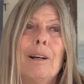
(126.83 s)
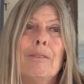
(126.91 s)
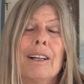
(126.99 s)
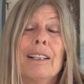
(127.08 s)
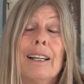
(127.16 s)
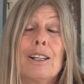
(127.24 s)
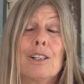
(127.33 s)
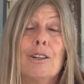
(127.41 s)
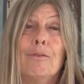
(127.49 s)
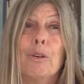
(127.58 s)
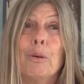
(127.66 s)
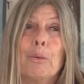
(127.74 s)
have a collection
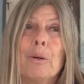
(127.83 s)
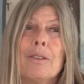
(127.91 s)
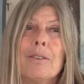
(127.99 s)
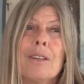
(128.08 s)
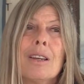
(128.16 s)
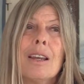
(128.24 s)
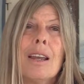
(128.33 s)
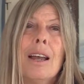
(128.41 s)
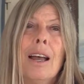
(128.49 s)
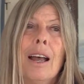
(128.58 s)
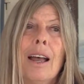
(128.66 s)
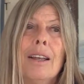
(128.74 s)
of old ones.
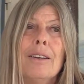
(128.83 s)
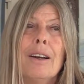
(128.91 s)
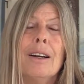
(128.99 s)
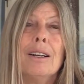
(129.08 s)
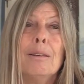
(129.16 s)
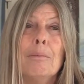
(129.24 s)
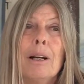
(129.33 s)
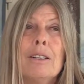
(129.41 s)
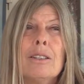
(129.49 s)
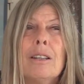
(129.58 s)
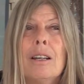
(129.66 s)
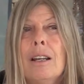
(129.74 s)
And I
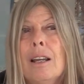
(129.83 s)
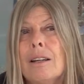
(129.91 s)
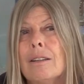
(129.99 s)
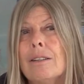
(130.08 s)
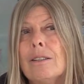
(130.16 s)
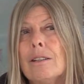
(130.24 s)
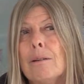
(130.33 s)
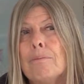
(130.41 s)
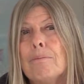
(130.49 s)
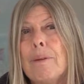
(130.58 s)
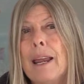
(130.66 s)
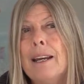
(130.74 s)
just thought, I'm just going
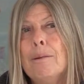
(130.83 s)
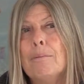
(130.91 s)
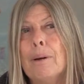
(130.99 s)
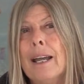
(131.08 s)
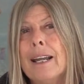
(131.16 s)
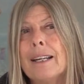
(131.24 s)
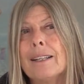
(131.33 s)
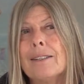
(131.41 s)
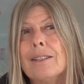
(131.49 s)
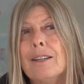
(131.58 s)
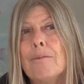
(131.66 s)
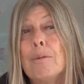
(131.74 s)
to paint a bike and
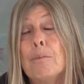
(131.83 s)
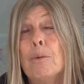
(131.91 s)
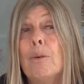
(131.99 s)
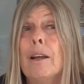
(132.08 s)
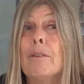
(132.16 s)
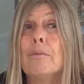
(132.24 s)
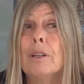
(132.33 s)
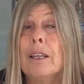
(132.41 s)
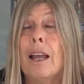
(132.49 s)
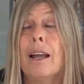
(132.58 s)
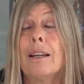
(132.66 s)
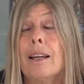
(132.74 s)
see if people, and
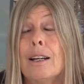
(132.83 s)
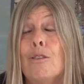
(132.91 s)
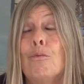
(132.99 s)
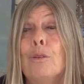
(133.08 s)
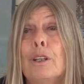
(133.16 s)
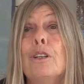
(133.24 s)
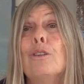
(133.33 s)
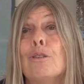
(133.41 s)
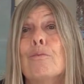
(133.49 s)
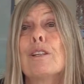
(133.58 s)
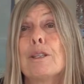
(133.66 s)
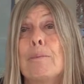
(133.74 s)
I got a really
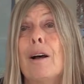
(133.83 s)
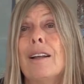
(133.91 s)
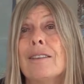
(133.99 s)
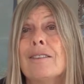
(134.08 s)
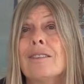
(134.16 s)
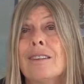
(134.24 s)
good response.